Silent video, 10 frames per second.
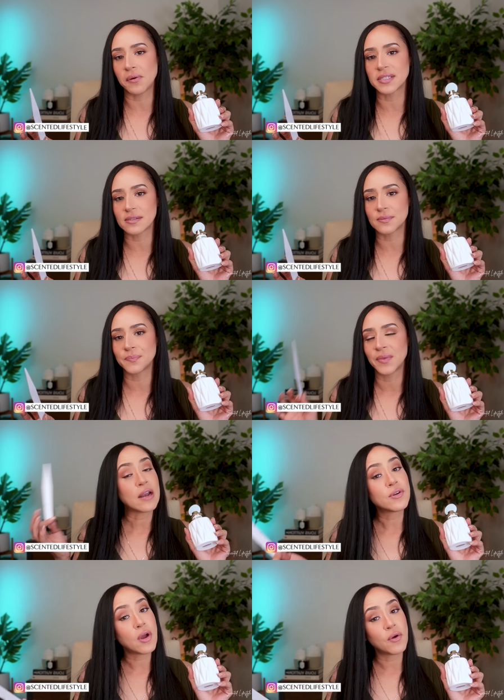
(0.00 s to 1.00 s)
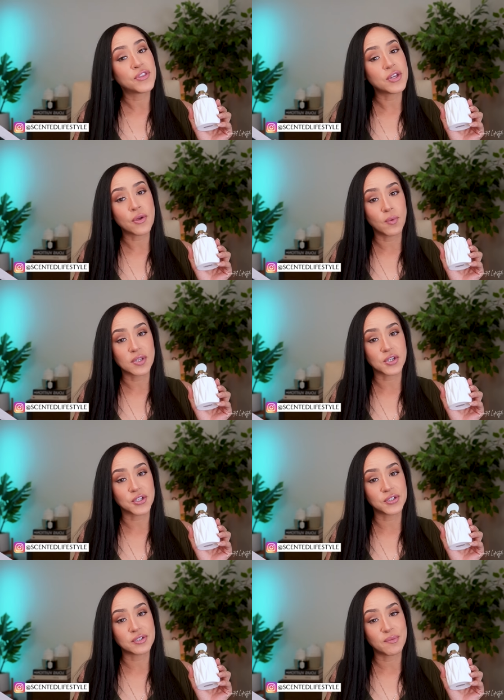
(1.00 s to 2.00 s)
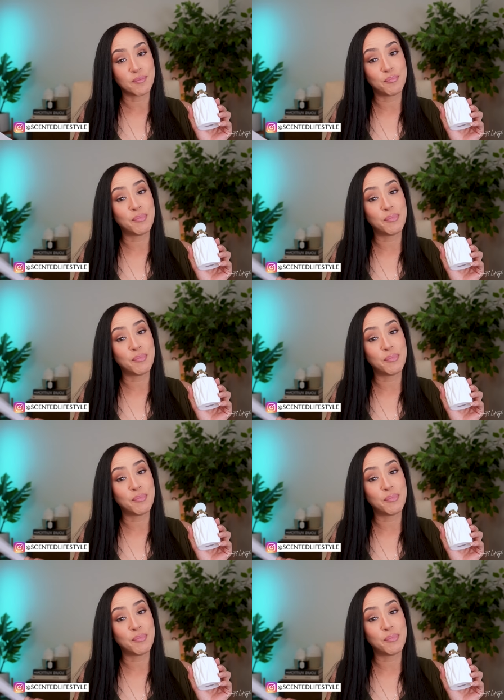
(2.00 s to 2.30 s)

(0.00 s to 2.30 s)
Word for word: fragrance, and I don't know if the other ones are good,